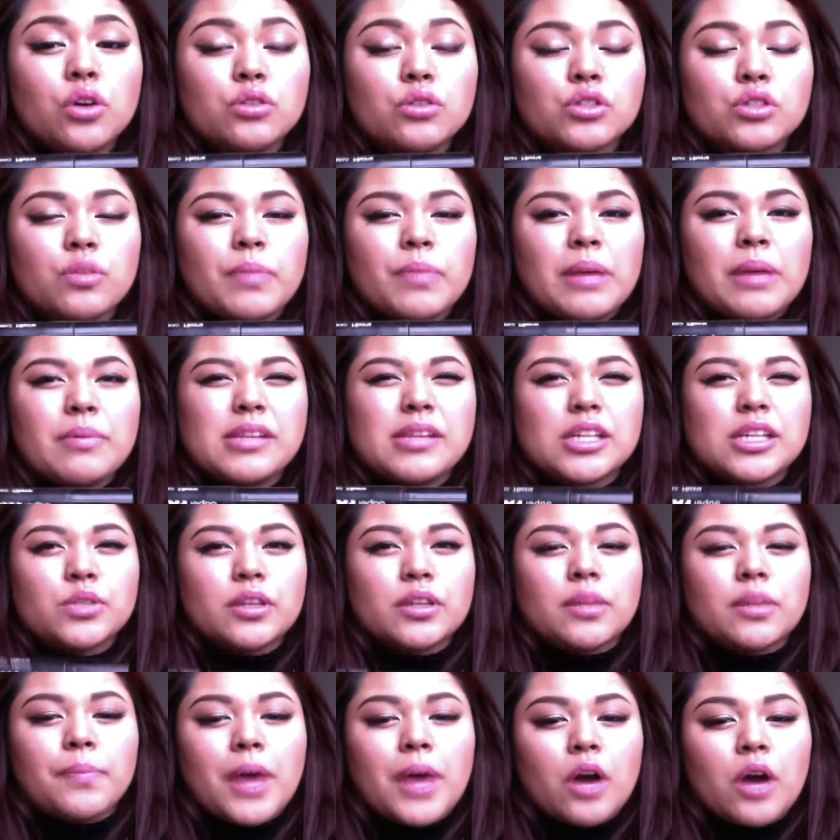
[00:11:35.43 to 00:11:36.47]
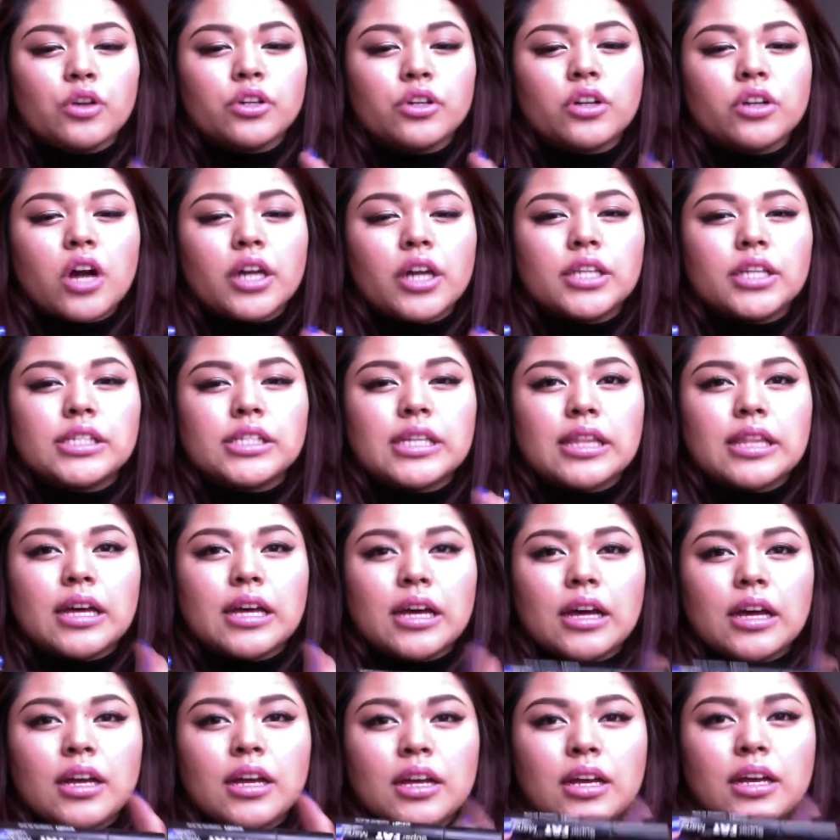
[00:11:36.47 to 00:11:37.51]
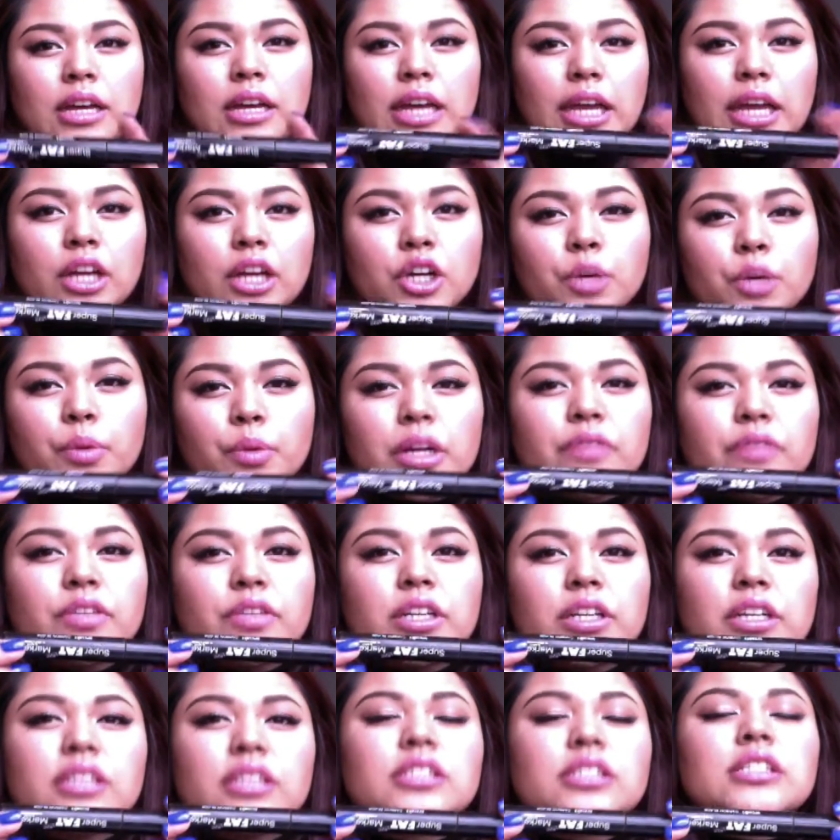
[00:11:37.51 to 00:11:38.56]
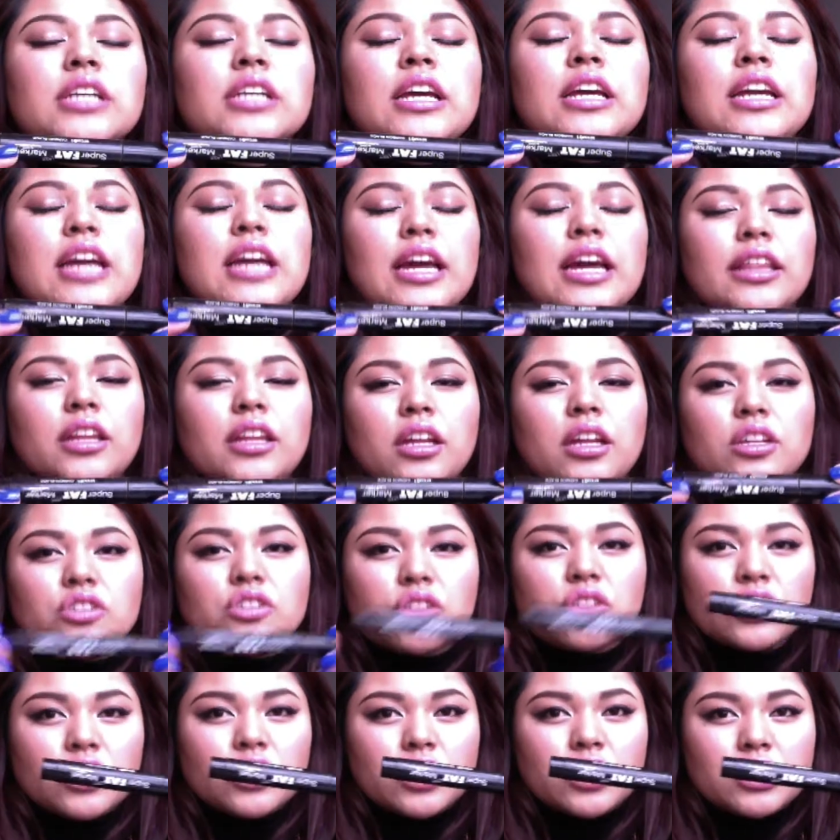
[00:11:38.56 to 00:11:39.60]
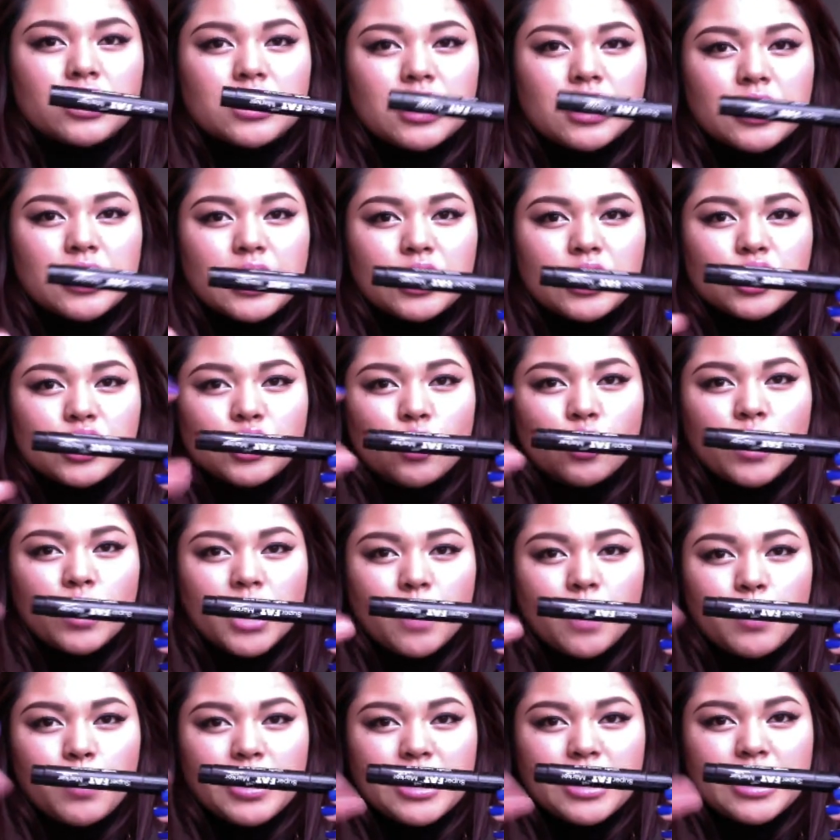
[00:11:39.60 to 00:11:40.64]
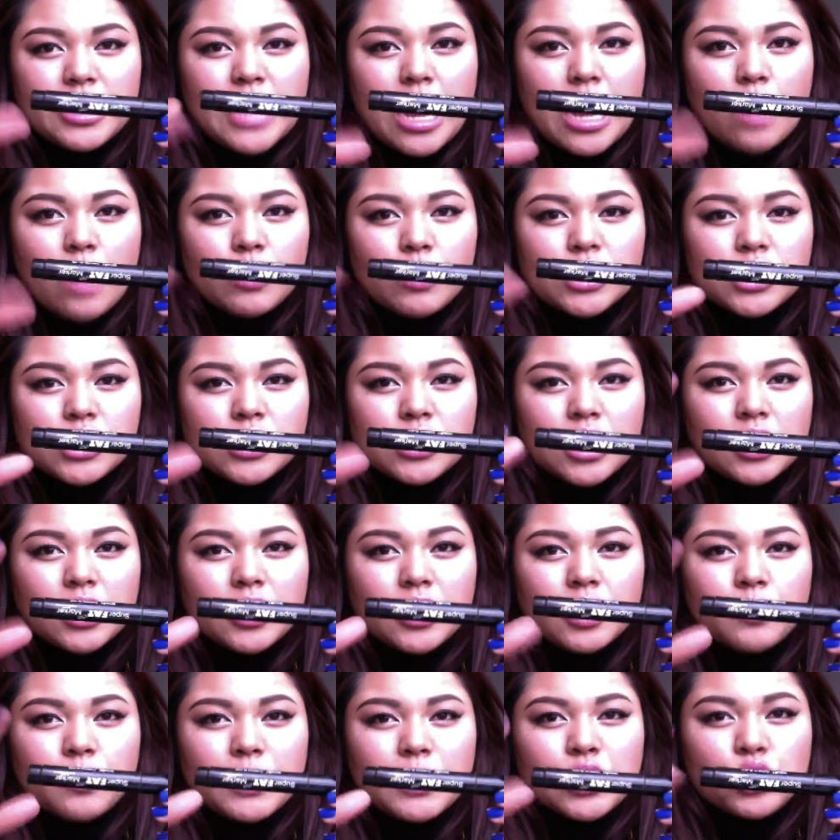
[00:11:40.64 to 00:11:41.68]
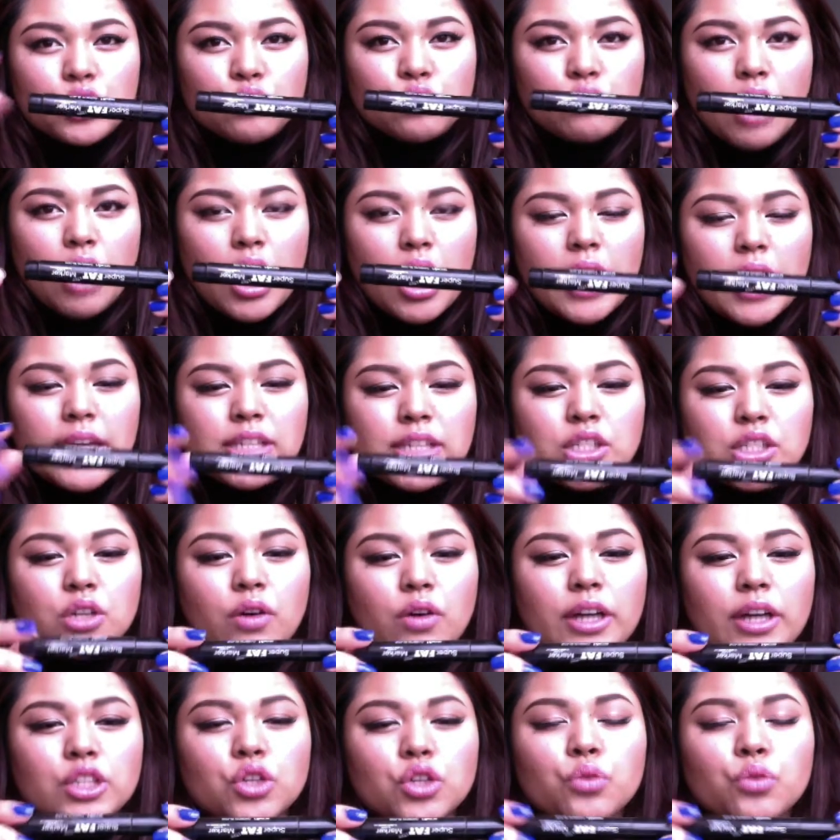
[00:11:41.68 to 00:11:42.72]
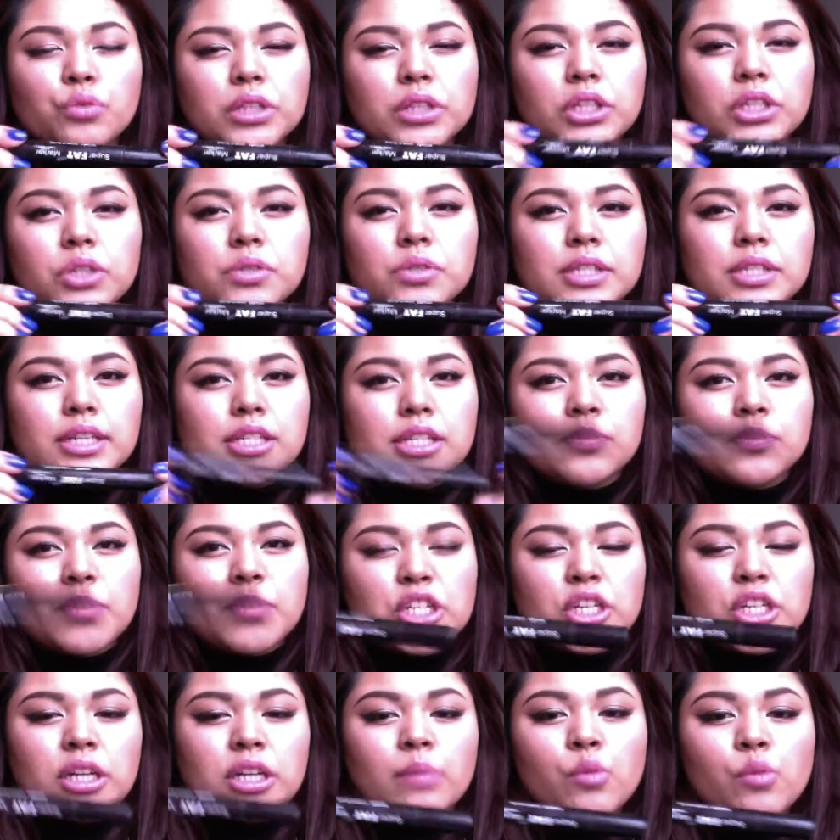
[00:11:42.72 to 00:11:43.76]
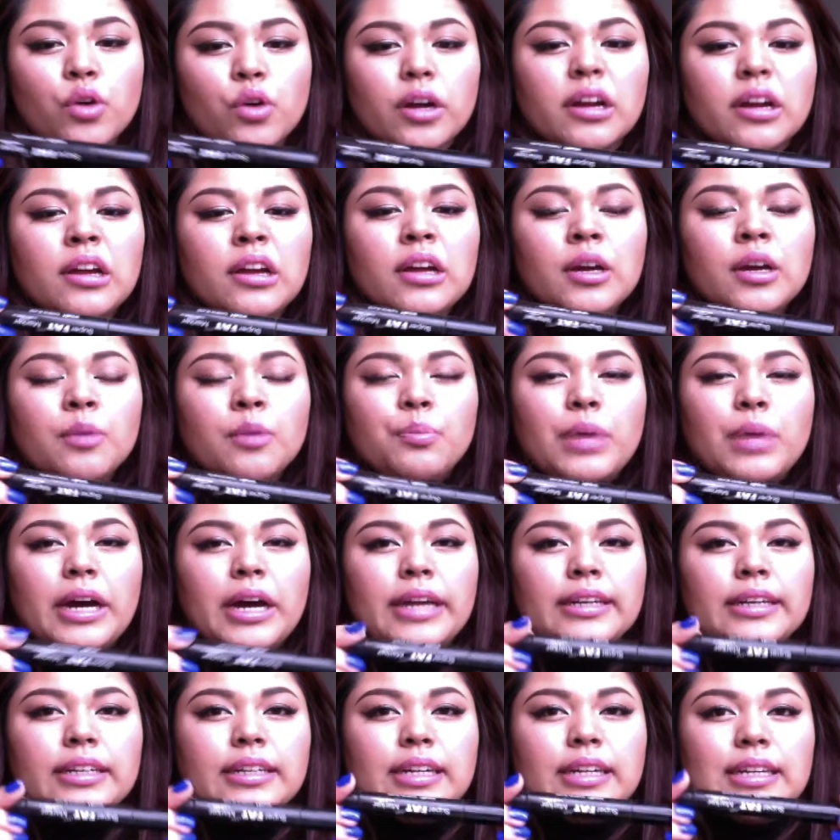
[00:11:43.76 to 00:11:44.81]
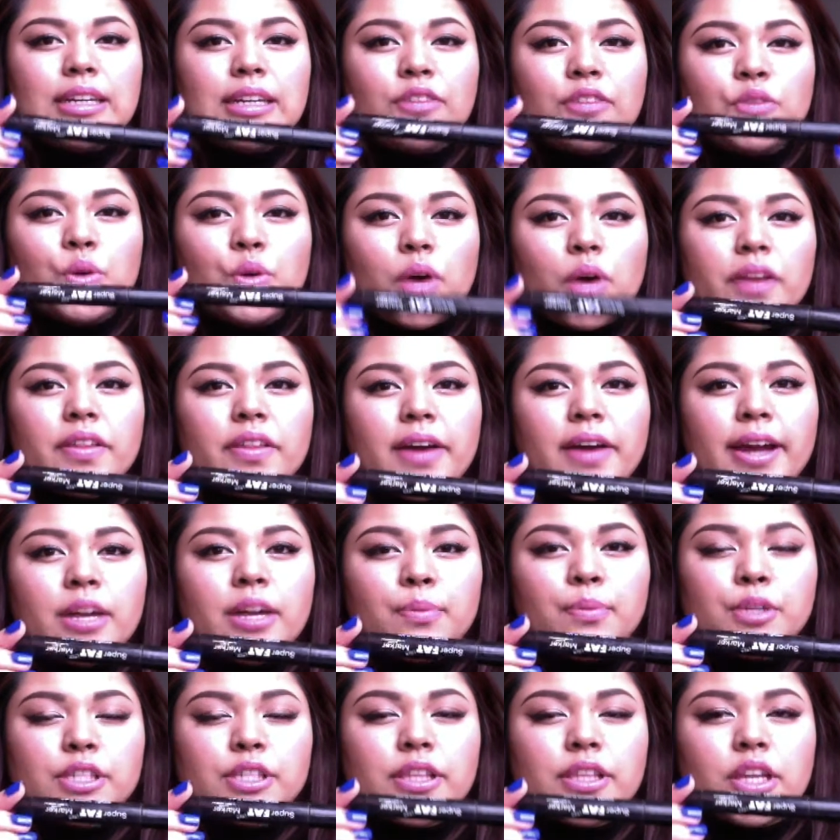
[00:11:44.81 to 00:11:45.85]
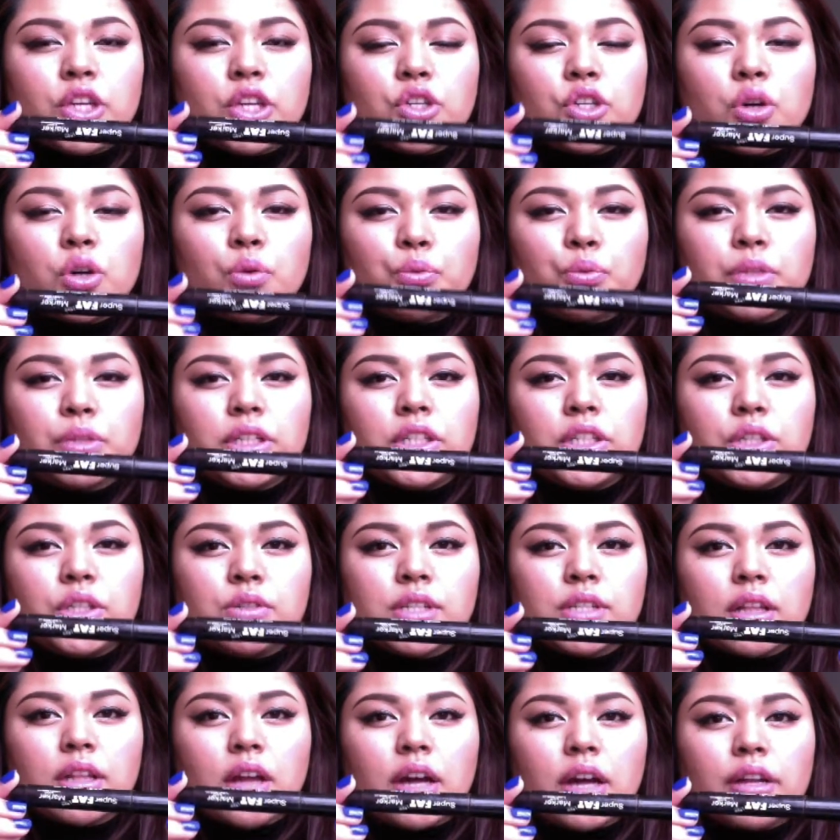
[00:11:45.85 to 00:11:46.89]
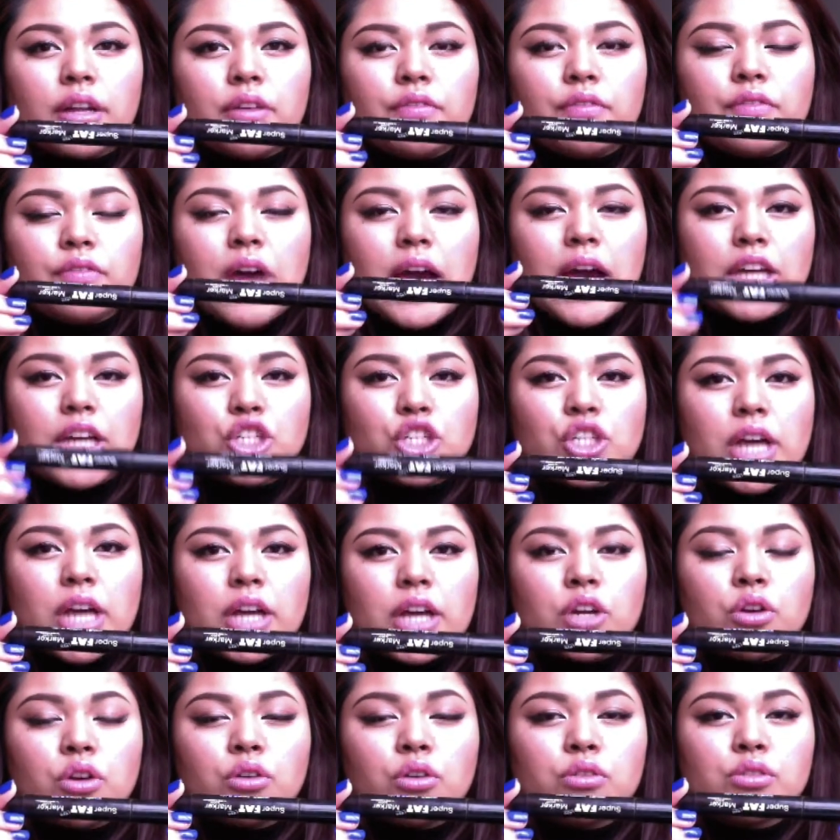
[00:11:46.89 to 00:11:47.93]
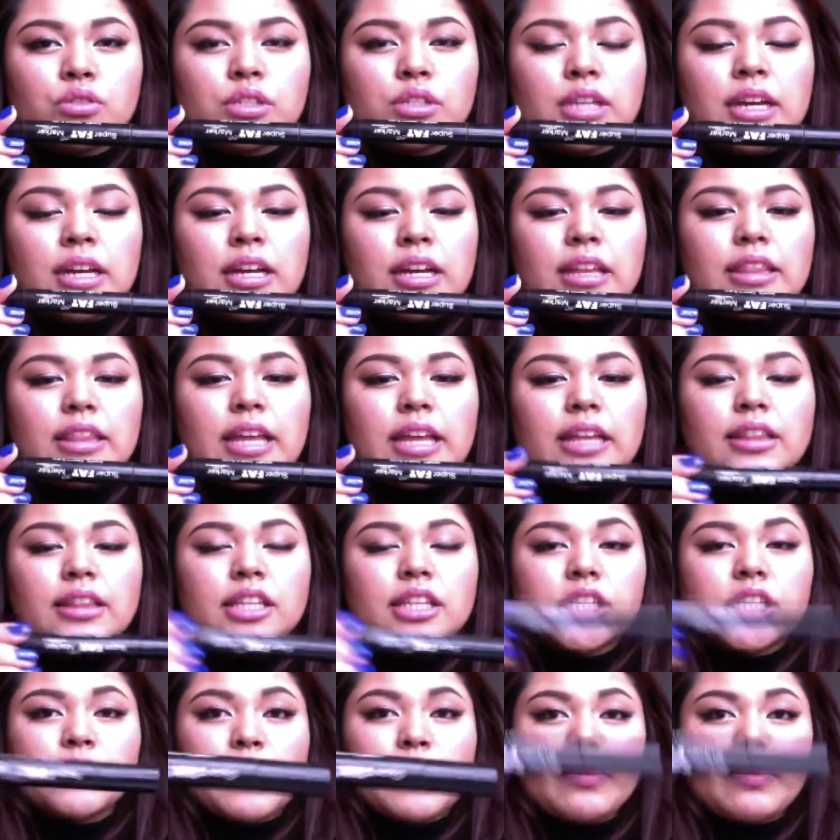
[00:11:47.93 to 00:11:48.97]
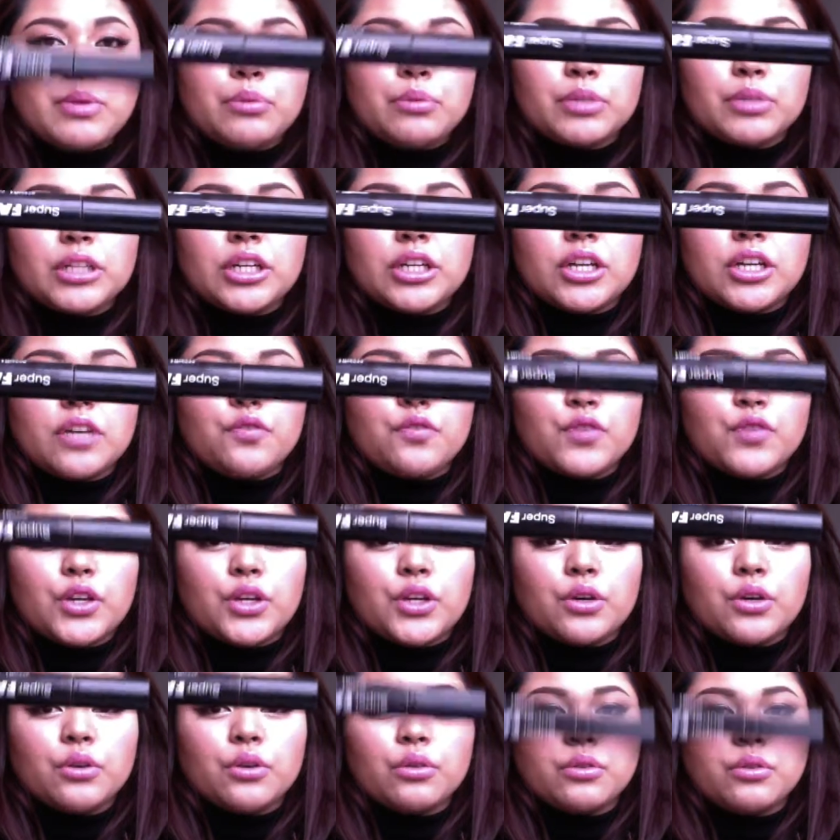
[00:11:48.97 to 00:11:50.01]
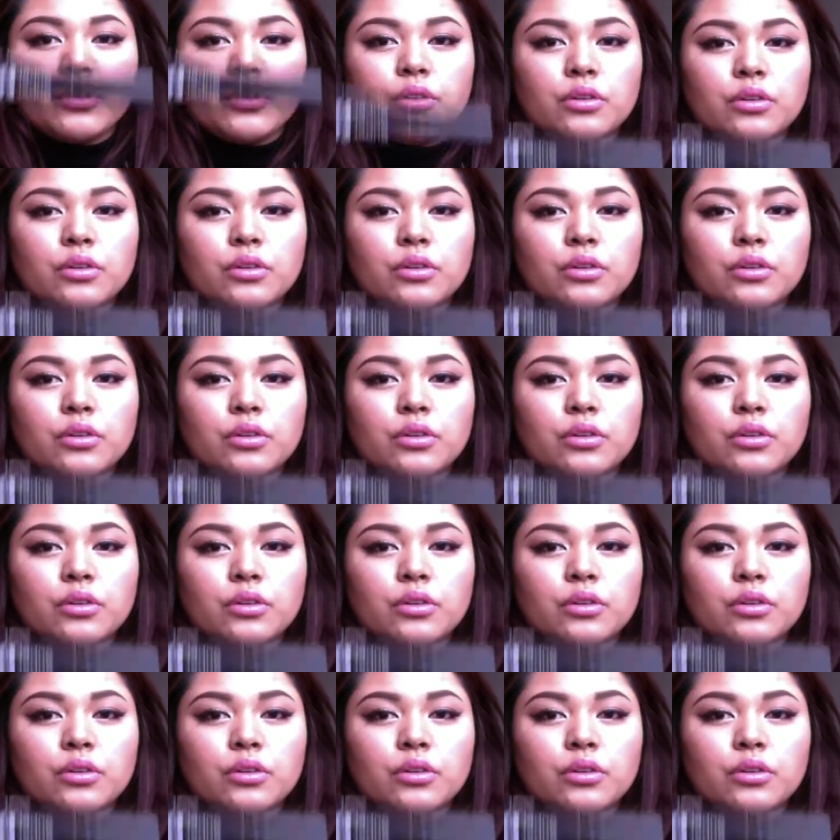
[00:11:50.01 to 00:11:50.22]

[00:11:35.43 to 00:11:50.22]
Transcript: So maybe that's why the powder got into the ink or whatever it is, and then it just started to like soak it up, and then now it's a little bit dry. So I don't really use it as much anymore. But if you are the kind of person that you don't really use a lot of eyeshadows, then this might be really good for you.